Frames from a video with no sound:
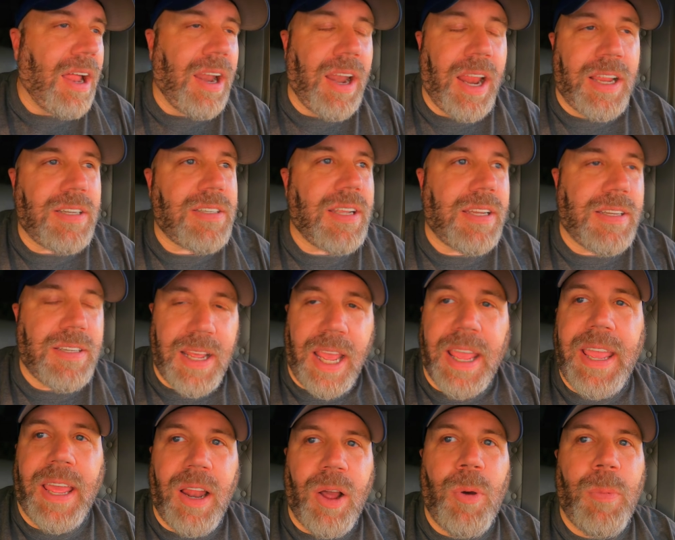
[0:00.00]
and I'll just
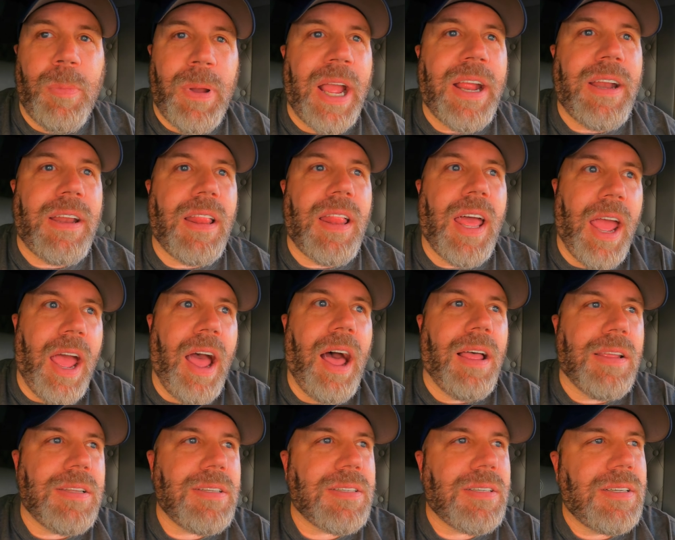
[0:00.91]
take it on back to the
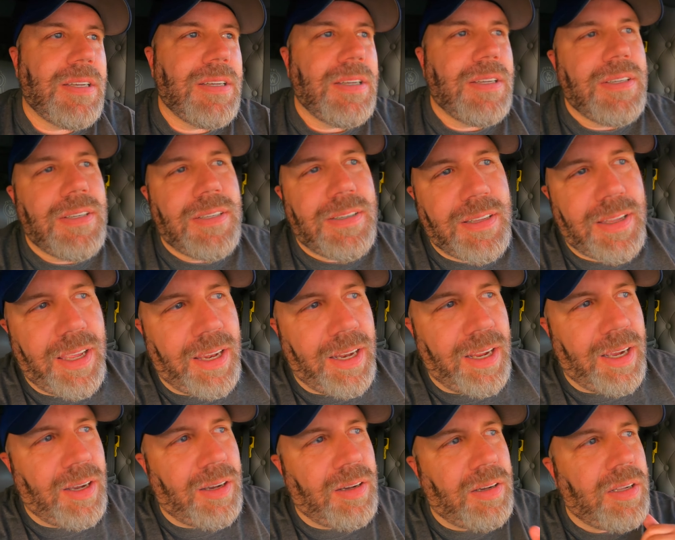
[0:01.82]
house. You
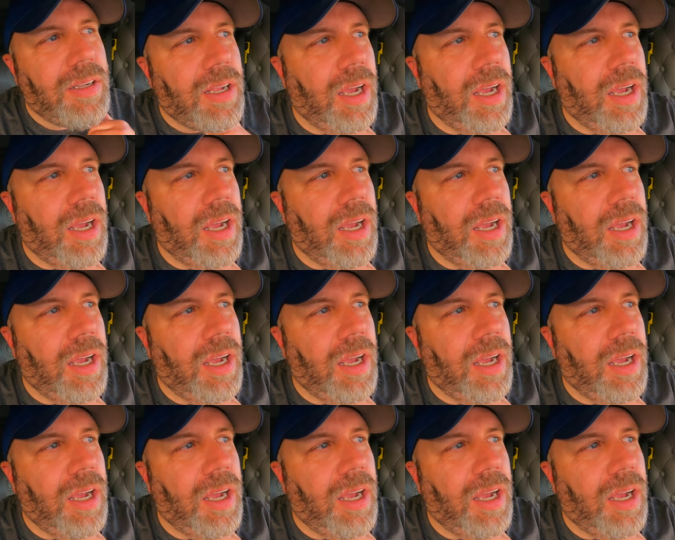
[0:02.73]
know,